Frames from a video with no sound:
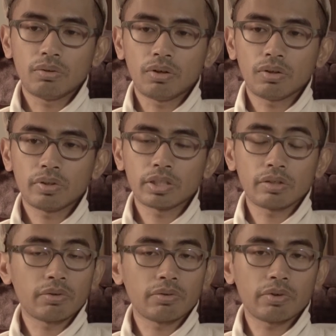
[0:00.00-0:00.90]
all
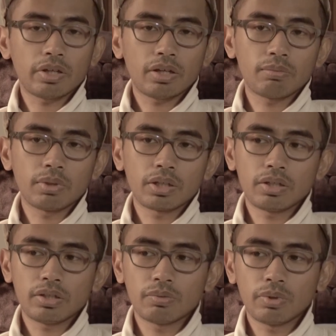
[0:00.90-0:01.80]
suffer for that
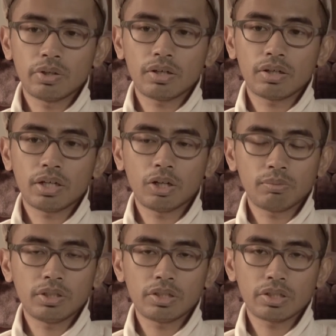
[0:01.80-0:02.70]
because we're not
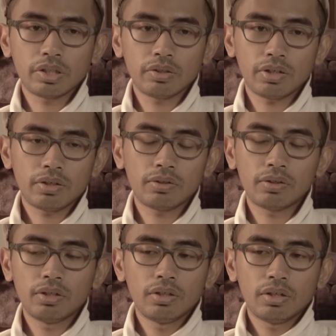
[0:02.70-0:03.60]
helping each other out.
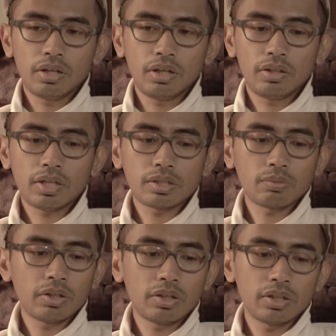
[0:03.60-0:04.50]
And that's
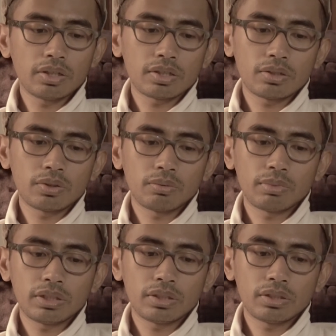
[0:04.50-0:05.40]
one of the things that Joel
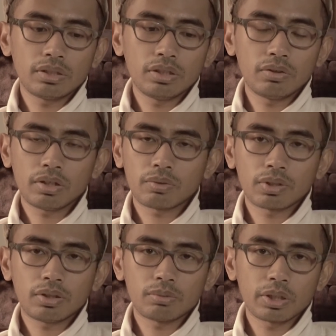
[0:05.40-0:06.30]
mentioned. Like we're
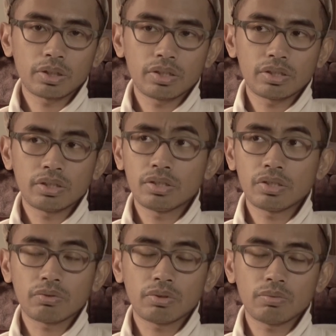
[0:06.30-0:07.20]
all part of this
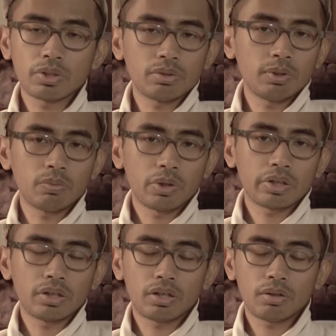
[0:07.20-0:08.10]
industry. We should be
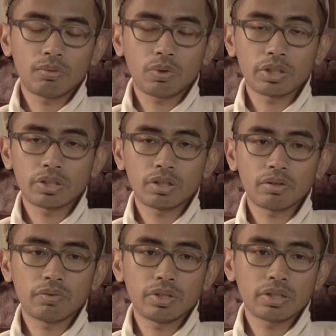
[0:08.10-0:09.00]
watching
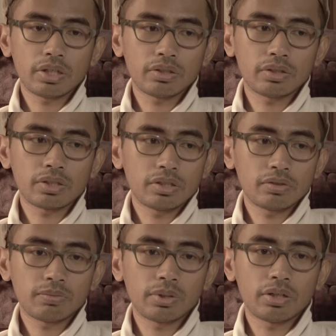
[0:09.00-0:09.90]
for each other, because
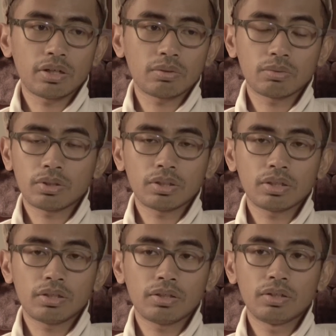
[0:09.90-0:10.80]
if we're not, we're all
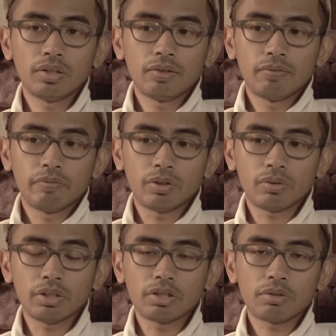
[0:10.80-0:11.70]
gonna,
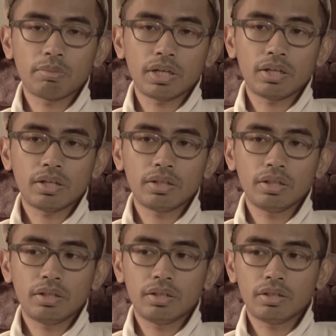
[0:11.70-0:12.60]
look bad.
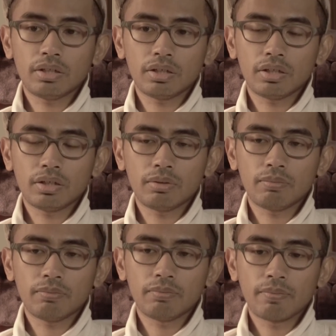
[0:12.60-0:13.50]
And
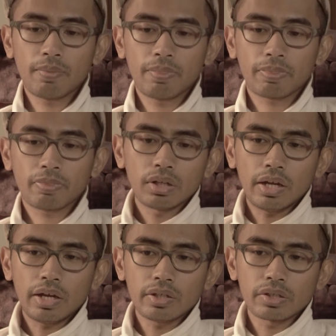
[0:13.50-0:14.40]

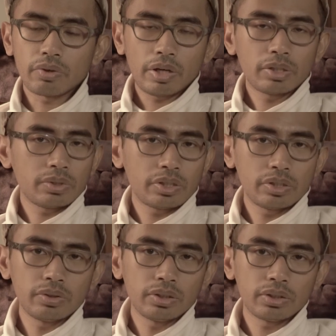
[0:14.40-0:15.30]
as a graduate
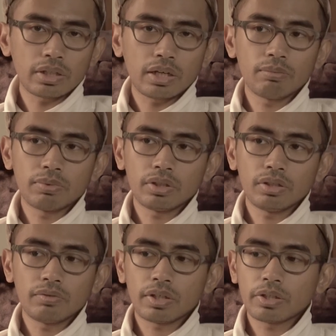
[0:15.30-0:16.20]
student, I
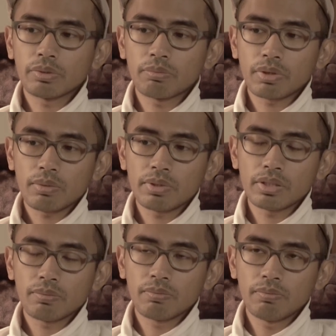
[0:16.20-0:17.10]
believe I should probably
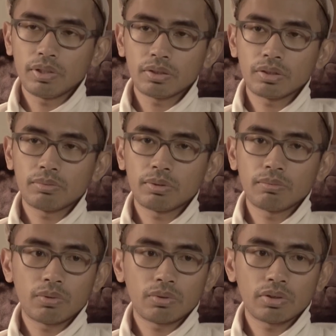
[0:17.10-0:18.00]
be a little bit
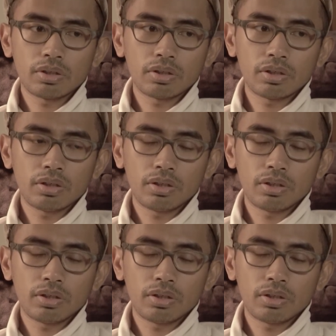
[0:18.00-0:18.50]
more,